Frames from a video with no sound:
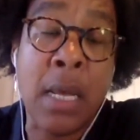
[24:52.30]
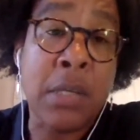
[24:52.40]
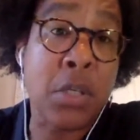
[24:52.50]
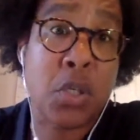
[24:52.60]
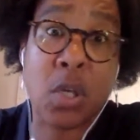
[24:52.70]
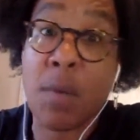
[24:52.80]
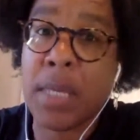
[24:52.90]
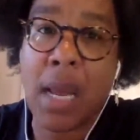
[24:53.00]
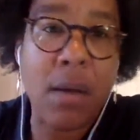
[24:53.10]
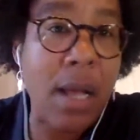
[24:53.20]
to determine
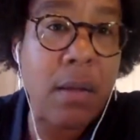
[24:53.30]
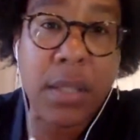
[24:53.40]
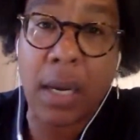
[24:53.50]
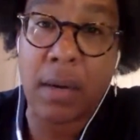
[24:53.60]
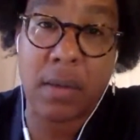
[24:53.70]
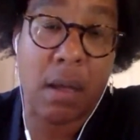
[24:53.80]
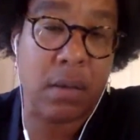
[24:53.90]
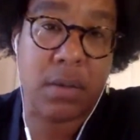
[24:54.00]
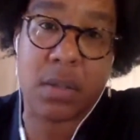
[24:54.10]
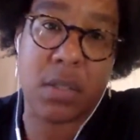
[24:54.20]
how healthcare
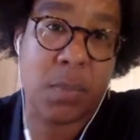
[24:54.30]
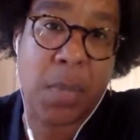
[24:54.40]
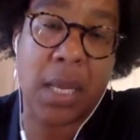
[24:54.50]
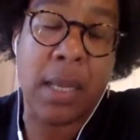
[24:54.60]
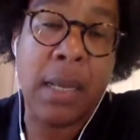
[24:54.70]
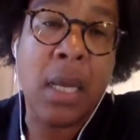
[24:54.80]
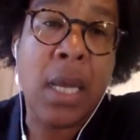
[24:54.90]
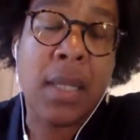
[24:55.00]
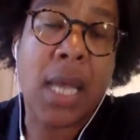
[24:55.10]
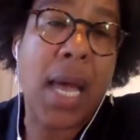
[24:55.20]
dollars are spent.
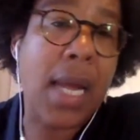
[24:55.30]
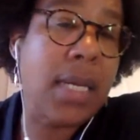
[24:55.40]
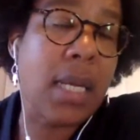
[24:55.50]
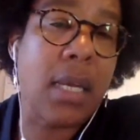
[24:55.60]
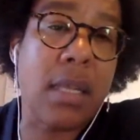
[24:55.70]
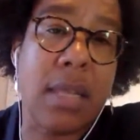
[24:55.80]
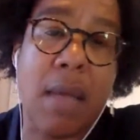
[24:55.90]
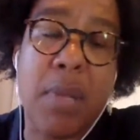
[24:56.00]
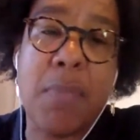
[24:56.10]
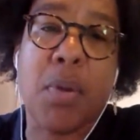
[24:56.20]
The idea
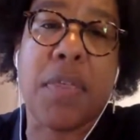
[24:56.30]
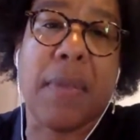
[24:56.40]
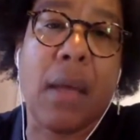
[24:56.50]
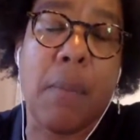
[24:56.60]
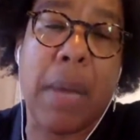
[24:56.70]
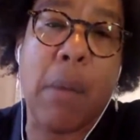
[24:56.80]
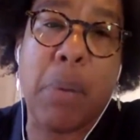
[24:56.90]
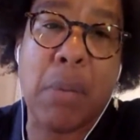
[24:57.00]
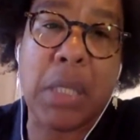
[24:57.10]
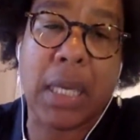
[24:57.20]
that people think about
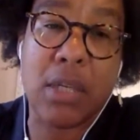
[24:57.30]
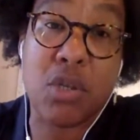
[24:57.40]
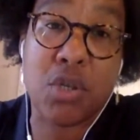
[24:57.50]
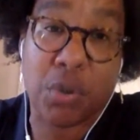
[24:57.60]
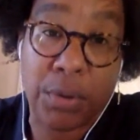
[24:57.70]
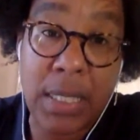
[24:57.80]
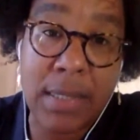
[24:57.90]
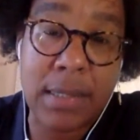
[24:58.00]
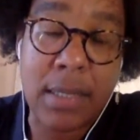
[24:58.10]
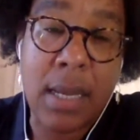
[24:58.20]
public
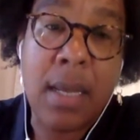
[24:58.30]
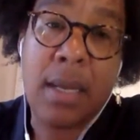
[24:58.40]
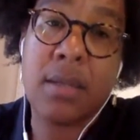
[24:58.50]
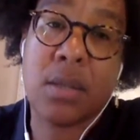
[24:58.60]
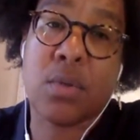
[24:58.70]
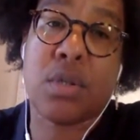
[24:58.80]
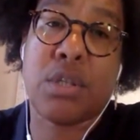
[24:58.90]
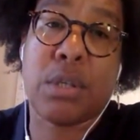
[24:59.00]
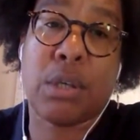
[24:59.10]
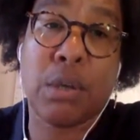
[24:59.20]
insurance and Social
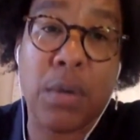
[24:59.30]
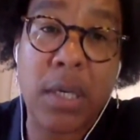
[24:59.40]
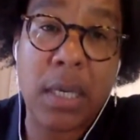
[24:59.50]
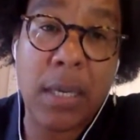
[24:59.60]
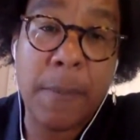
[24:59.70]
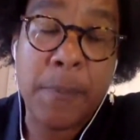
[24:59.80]
Security